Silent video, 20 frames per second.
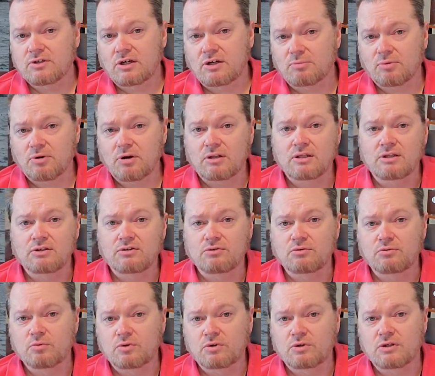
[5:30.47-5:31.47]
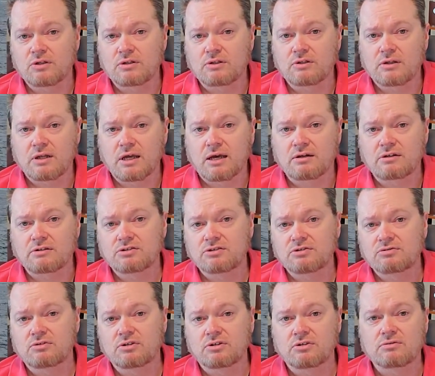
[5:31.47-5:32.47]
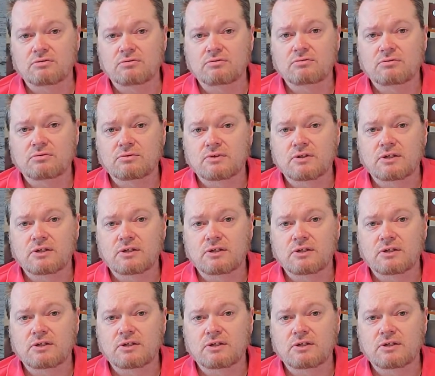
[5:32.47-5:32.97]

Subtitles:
I'll probably do one out of Juneau